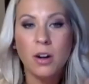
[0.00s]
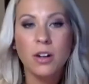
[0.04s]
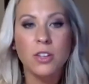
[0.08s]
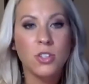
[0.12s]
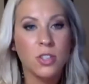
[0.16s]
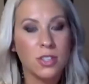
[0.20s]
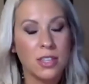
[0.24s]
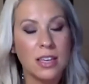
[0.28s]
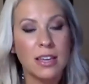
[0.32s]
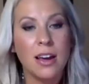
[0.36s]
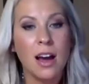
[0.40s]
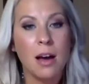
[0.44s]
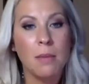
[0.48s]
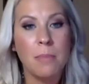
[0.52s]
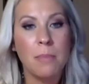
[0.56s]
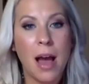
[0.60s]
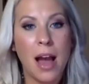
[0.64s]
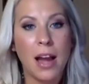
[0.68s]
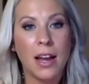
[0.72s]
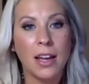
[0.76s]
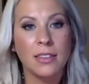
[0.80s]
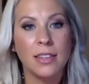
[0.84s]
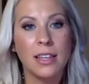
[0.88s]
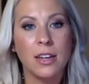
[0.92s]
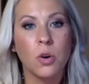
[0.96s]
And so they come
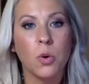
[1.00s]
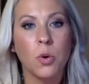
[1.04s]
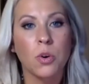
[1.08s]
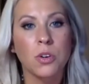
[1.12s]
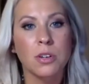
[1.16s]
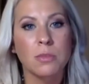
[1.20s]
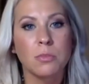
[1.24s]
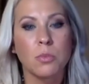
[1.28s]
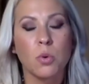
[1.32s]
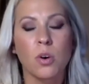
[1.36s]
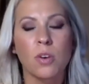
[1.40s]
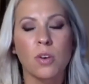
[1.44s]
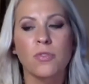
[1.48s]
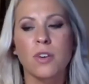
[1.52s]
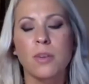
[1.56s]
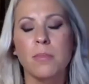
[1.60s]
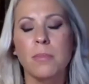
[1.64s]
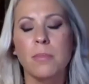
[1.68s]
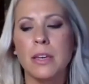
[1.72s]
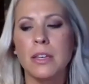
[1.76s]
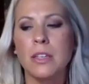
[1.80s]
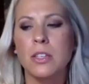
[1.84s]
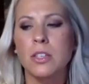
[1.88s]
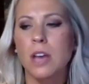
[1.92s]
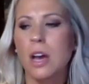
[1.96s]
back and they order more from
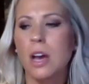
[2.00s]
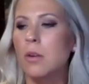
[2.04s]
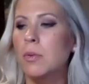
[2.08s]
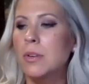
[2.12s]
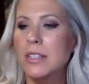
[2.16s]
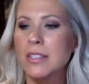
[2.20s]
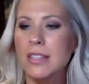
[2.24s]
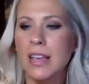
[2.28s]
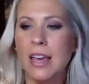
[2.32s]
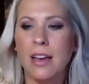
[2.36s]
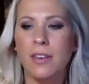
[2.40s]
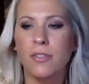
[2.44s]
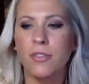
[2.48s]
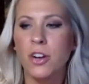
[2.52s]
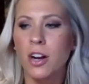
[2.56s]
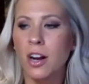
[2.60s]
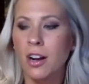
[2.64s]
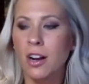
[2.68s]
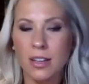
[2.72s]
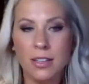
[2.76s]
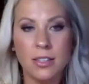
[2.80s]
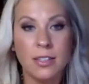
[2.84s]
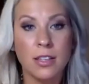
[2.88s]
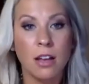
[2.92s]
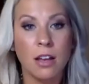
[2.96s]
me. So I always say, if you're
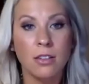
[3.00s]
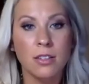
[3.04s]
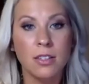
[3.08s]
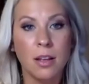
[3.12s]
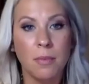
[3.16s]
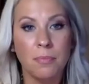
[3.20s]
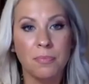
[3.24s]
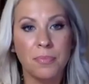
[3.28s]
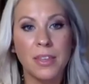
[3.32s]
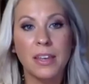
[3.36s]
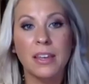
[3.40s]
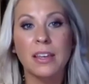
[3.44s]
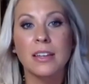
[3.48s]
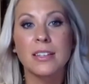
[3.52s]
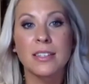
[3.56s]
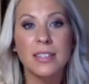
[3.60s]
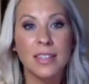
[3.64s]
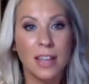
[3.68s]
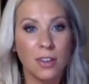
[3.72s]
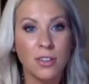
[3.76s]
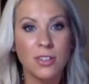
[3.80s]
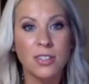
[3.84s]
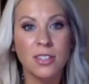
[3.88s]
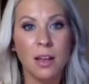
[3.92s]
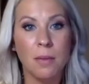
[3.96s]
going to sell something
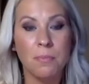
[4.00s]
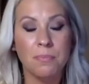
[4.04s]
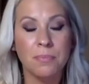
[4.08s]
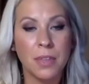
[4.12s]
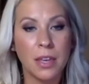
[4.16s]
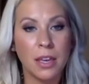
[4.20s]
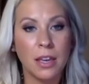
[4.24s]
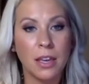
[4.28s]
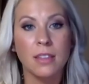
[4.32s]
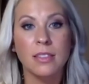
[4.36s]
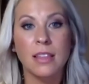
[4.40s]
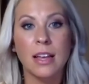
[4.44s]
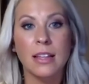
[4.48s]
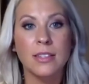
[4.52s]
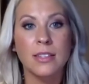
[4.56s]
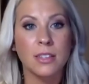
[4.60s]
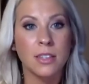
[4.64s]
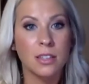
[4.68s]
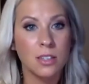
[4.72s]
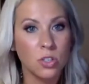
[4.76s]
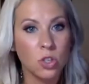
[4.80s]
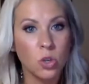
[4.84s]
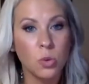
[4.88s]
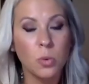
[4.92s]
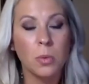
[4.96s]
that's
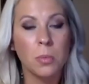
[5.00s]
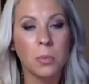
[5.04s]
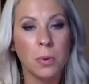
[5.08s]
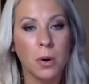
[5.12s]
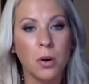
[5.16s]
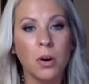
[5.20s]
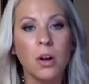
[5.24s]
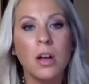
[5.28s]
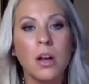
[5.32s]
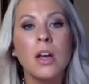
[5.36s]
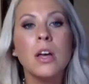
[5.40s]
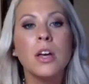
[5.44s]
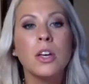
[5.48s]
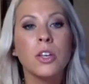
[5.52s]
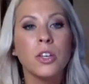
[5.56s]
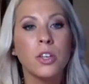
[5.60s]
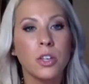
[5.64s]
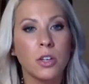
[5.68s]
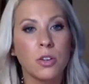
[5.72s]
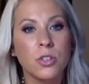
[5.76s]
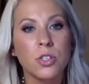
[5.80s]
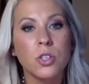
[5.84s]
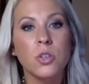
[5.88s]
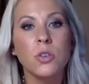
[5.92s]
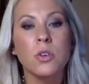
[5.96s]
consumable,
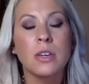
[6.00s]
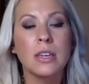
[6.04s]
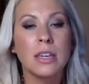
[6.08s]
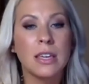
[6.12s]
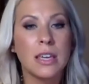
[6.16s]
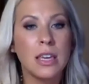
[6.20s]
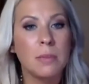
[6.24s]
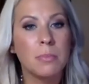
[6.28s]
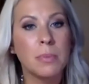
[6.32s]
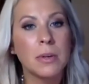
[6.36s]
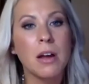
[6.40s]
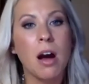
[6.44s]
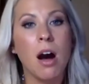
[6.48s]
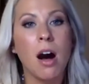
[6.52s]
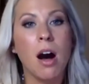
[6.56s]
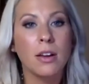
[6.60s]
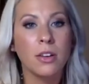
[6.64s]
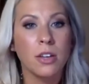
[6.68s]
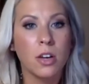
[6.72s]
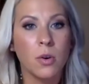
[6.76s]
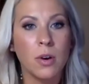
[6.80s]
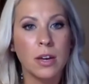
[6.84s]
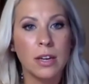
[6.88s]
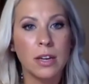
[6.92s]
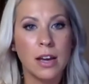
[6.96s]
so you can keep an
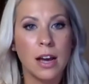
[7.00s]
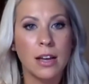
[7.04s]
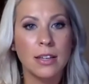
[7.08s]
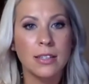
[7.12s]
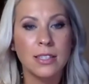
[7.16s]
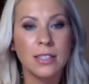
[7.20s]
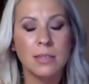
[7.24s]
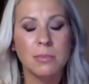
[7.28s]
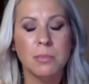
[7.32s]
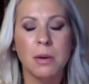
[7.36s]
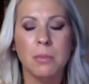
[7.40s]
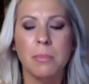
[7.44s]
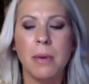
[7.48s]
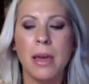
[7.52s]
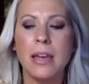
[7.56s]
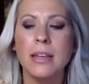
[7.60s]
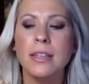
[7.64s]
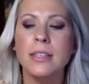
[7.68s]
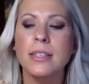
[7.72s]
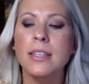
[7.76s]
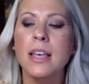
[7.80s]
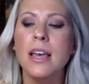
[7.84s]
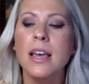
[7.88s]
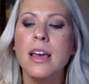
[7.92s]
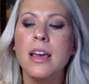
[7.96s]
ongoing customer
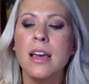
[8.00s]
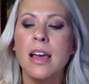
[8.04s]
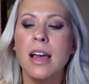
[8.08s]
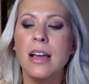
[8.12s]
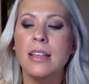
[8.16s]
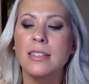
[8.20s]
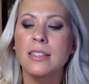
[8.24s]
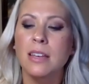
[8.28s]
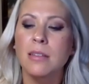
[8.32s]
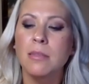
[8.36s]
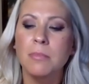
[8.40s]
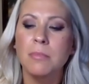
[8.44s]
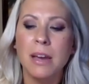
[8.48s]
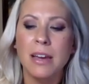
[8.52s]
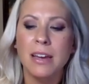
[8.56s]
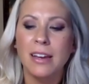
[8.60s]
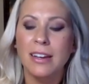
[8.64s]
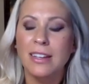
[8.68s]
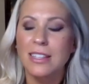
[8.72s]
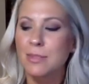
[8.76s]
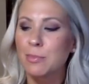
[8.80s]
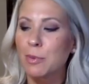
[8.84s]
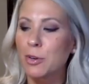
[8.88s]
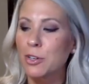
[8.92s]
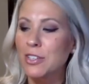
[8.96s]
base. And some of my
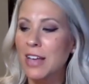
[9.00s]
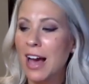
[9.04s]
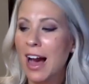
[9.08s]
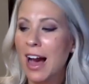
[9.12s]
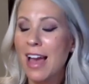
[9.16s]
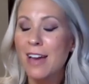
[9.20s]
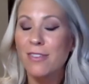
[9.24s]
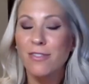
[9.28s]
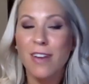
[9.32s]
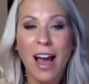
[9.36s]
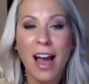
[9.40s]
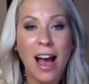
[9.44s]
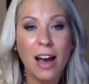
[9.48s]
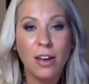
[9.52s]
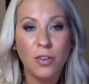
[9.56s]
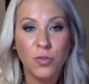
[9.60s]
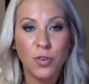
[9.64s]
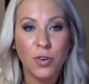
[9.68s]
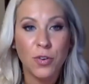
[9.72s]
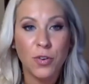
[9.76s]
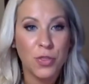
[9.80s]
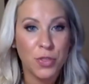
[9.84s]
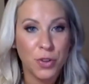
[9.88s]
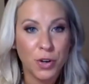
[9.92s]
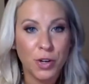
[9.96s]
customers I've had
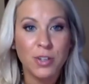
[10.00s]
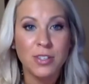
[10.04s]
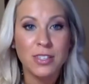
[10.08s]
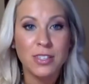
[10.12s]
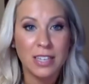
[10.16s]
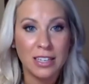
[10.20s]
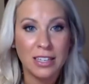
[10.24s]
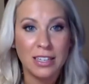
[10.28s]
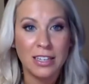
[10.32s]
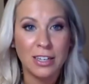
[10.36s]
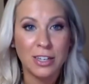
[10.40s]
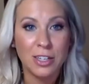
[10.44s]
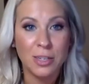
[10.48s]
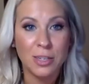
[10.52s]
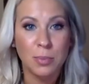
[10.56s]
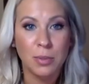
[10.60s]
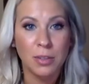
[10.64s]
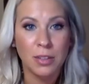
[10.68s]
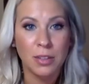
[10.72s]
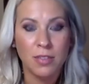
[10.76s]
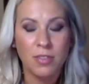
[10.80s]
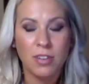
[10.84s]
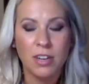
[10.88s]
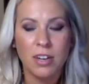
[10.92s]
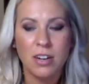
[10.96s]
for 13 years,
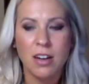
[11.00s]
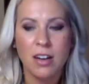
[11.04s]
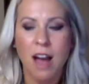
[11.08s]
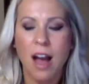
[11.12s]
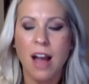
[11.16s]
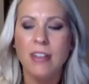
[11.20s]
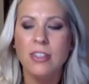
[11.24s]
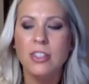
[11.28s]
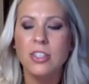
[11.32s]
believe it or not.